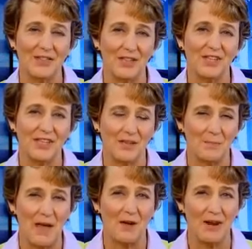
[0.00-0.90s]
that this is
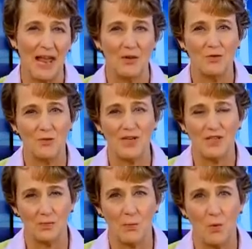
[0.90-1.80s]
about how do we
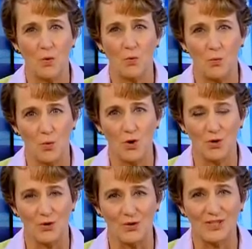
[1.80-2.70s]
support
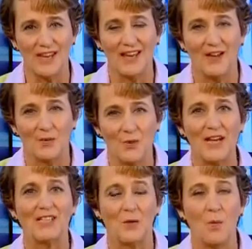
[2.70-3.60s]
workers
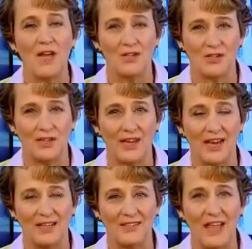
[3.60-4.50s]
raising wages
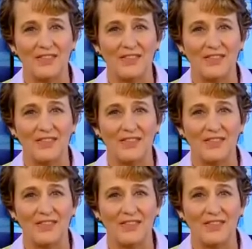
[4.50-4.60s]
again. And